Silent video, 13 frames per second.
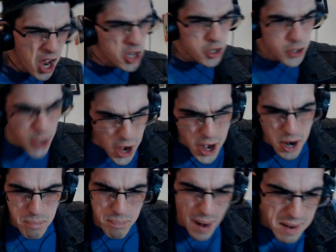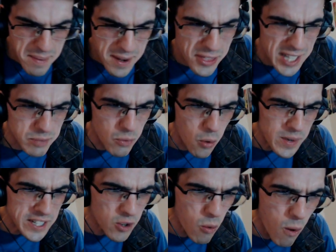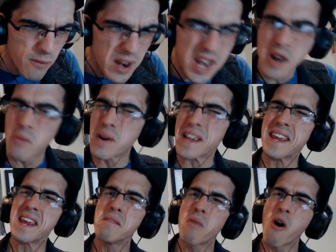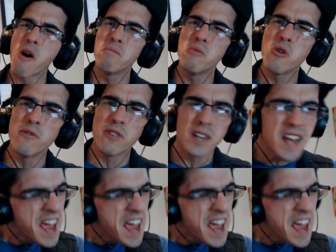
Yeah, baby, that's what we do over here. We keep on moving.